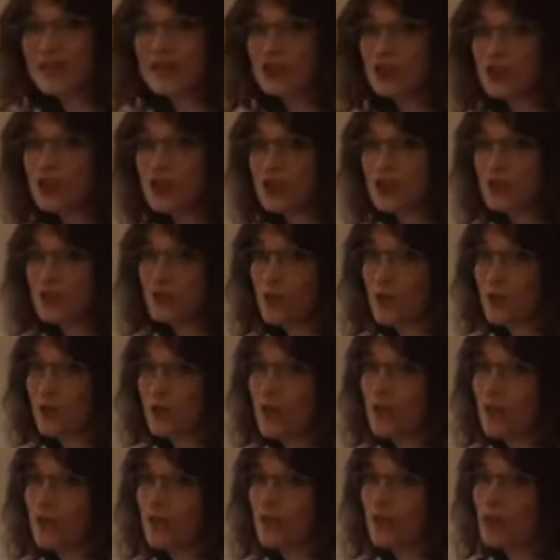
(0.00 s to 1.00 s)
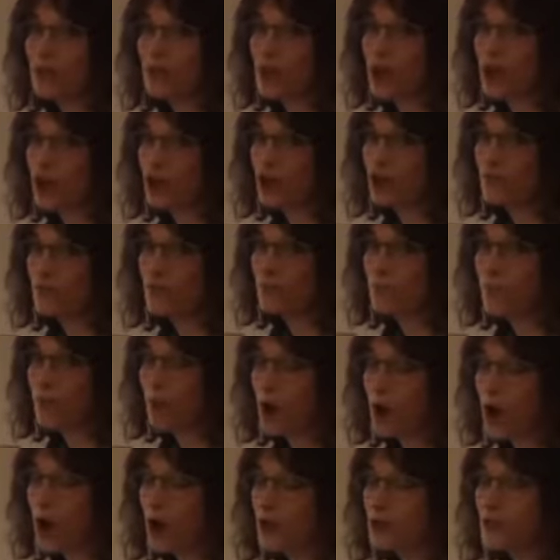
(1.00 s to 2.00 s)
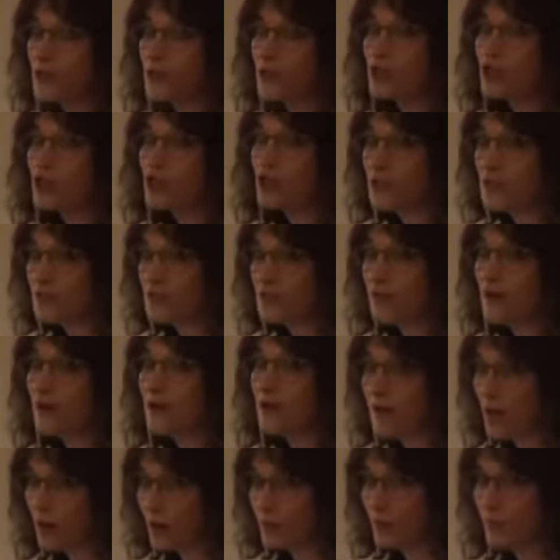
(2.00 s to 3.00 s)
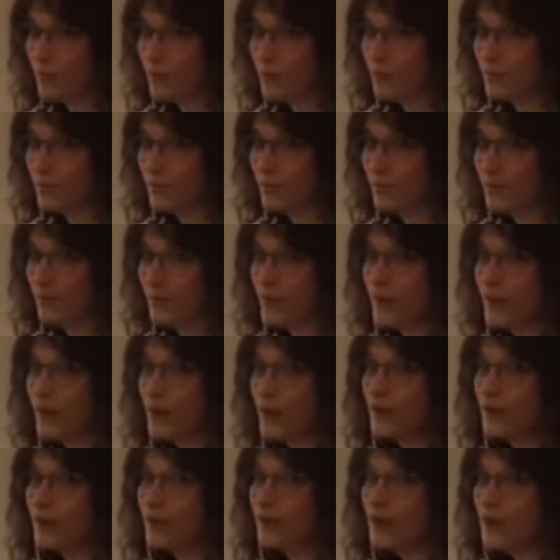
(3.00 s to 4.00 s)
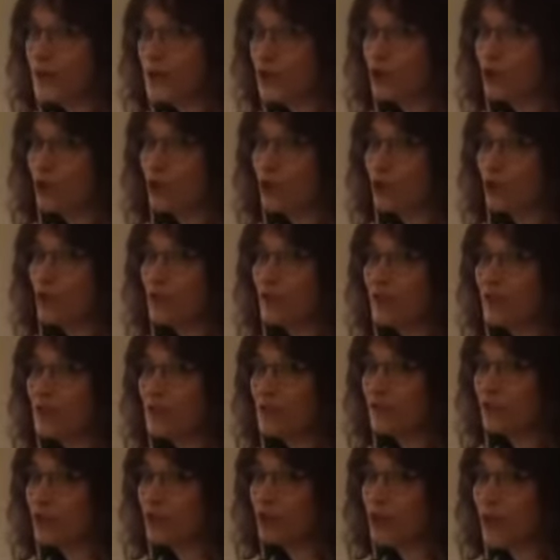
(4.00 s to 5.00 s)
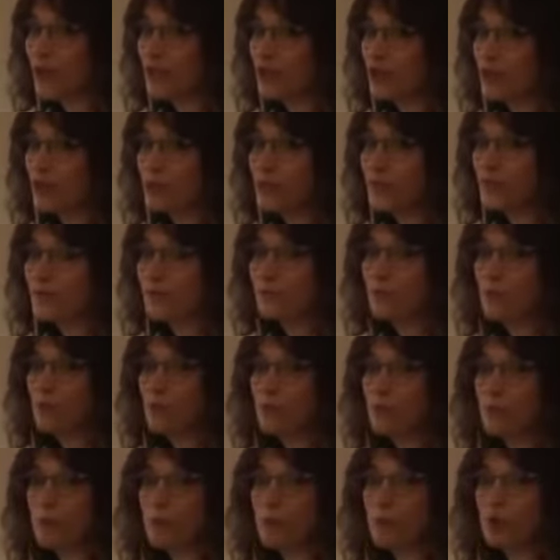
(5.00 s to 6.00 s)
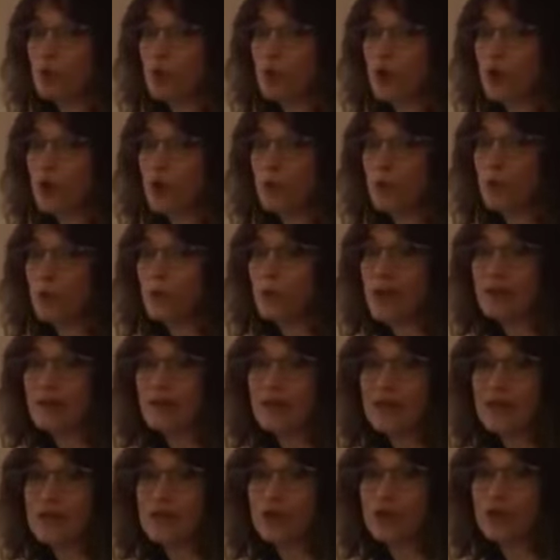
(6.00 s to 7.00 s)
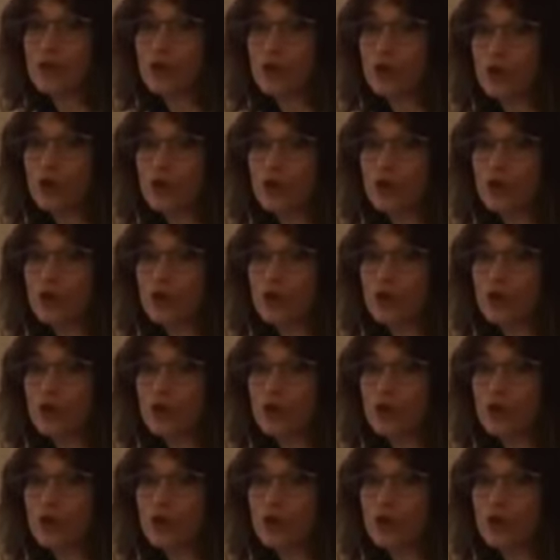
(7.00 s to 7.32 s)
just for creating the tartan part, just now. Later on you'll need a few extra bits and bobs, but we'll talk about that later on.